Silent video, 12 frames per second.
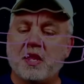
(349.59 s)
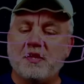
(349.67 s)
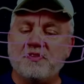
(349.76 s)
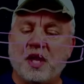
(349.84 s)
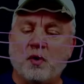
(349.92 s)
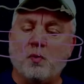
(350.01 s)

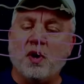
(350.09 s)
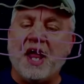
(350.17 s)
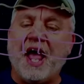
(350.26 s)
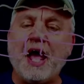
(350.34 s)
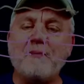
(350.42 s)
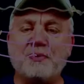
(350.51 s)
That what
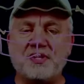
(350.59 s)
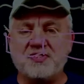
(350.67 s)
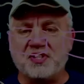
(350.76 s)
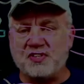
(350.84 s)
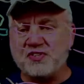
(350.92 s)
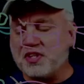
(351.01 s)
happens
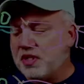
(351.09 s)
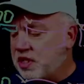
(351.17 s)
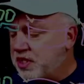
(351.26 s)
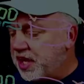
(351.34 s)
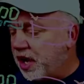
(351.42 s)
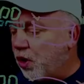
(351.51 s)
is
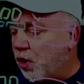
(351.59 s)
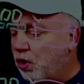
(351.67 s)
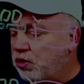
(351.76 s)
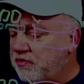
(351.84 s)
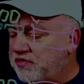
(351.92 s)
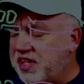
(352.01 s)
that all
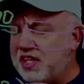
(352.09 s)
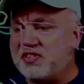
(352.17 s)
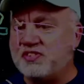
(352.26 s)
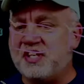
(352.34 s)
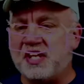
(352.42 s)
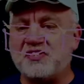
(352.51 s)
of these
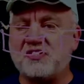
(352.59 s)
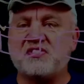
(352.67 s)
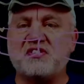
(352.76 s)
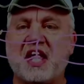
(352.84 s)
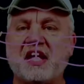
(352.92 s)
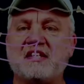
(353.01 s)
disks
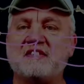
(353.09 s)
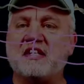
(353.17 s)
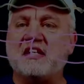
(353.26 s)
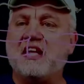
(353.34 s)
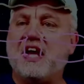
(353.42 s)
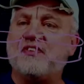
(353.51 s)
taken
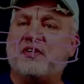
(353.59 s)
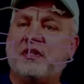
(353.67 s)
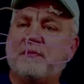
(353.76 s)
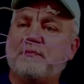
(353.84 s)
together,